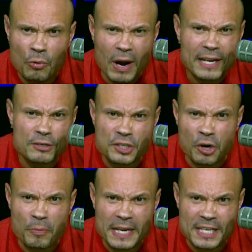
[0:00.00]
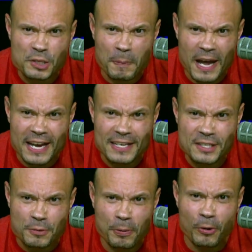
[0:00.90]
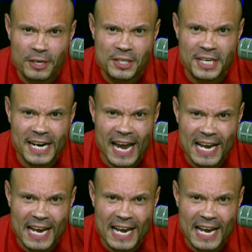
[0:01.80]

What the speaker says: Why do so many spies support Gina